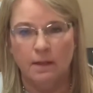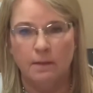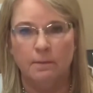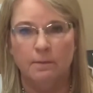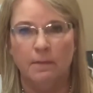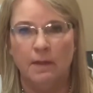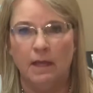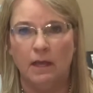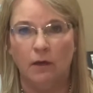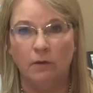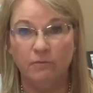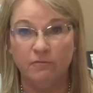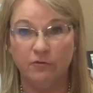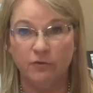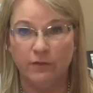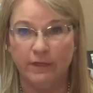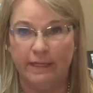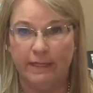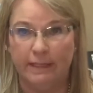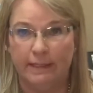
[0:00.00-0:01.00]
Helpful
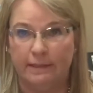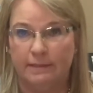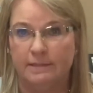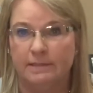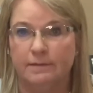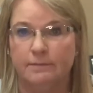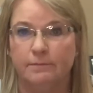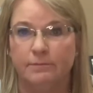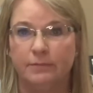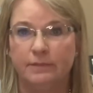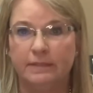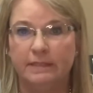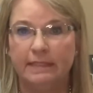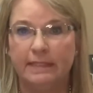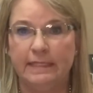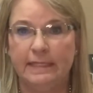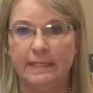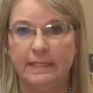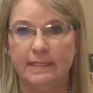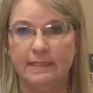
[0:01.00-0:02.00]
hint,
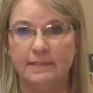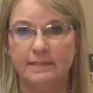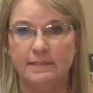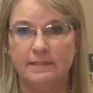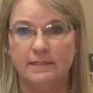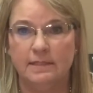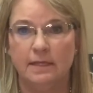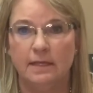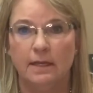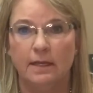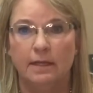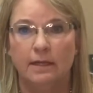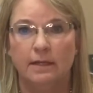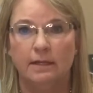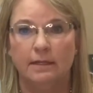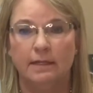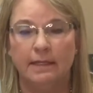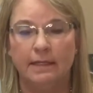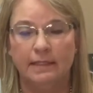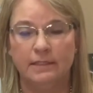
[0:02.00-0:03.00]
please
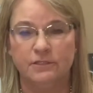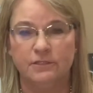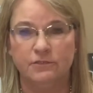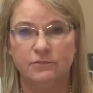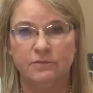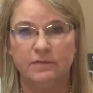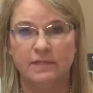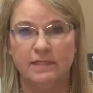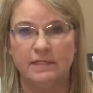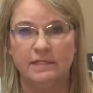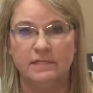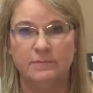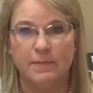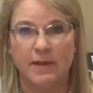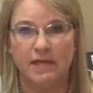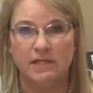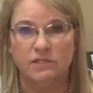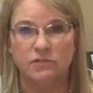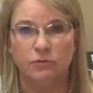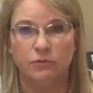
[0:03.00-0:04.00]
enter these
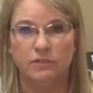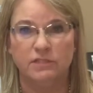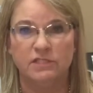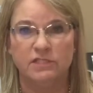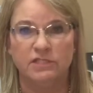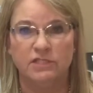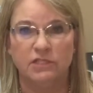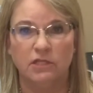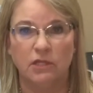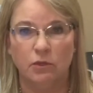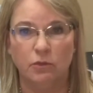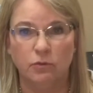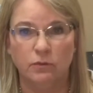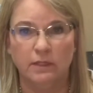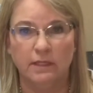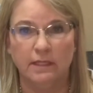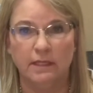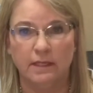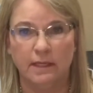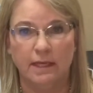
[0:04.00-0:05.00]
passwords
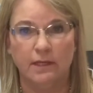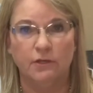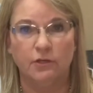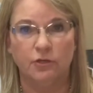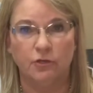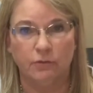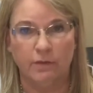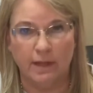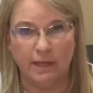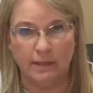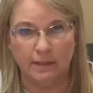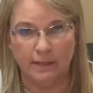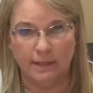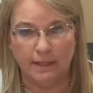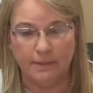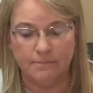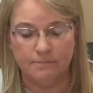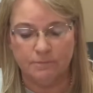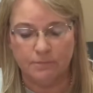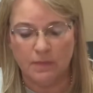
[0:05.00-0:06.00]
slowly and
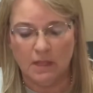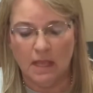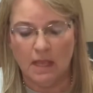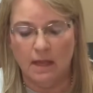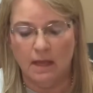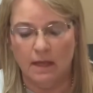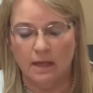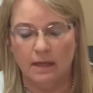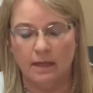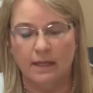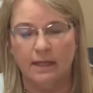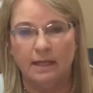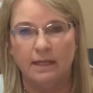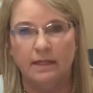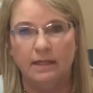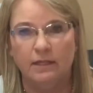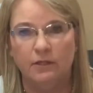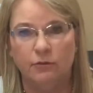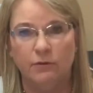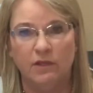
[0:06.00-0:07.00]
correctly.
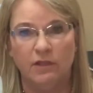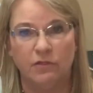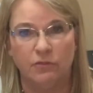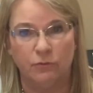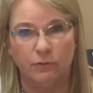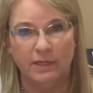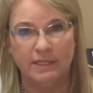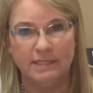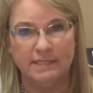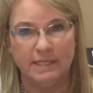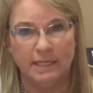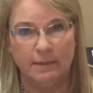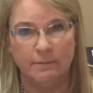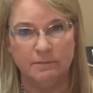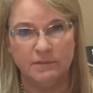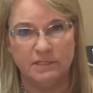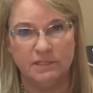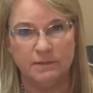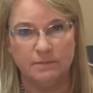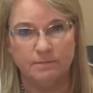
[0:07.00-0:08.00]
You get 3
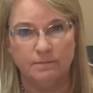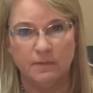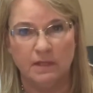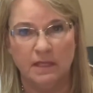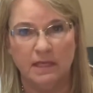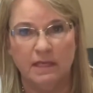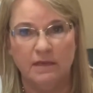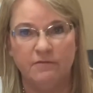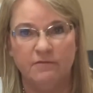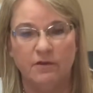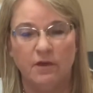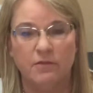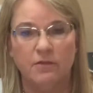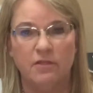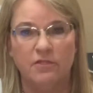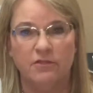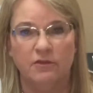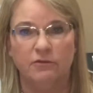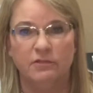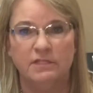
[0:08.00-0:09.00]
attempts. If on the
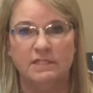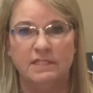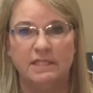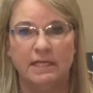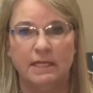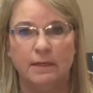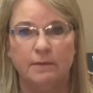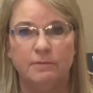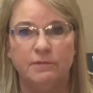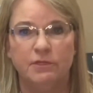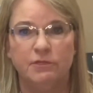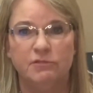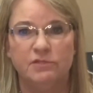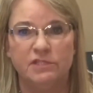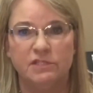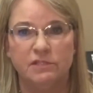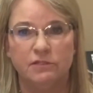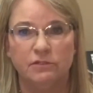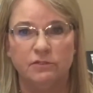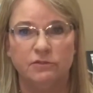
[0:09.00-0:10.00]
3rd attempt you
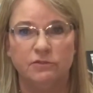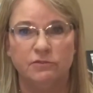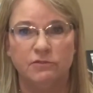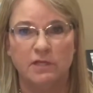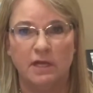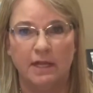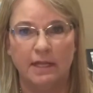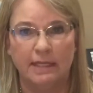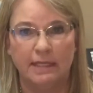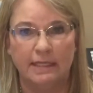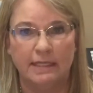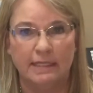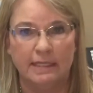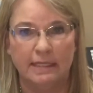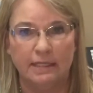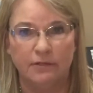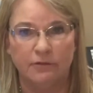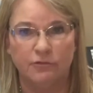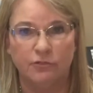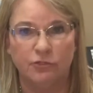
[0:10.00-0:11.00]
still do not get it
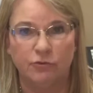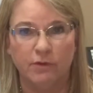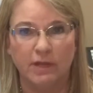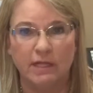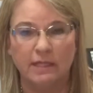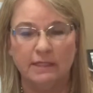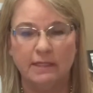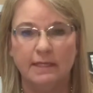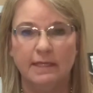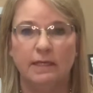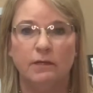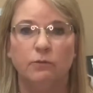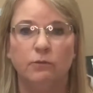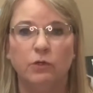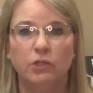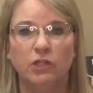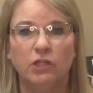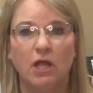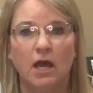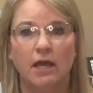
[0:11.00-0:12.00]
entered correctly, it
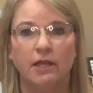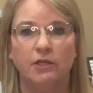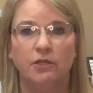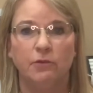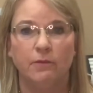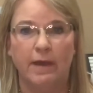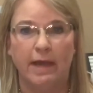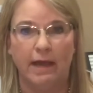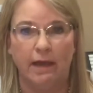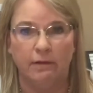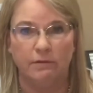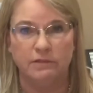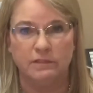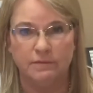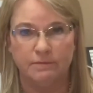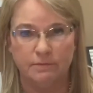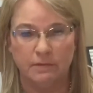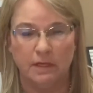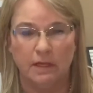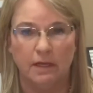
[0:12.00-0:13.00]
will lock you out.
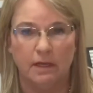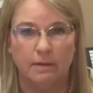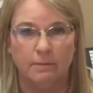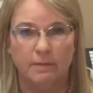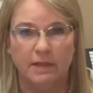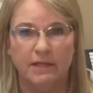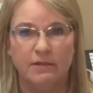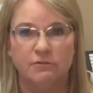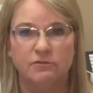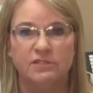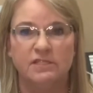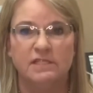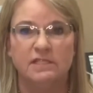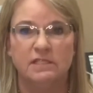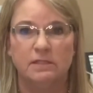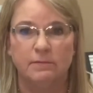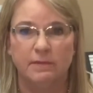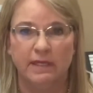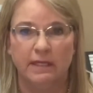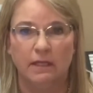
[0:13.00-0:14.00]
Either
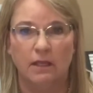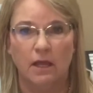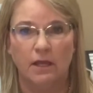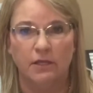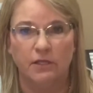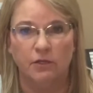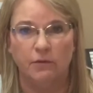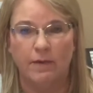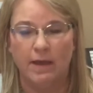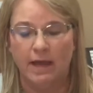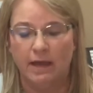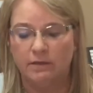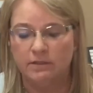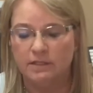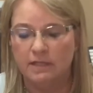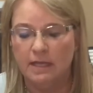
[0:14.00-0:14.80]
system can lock you out.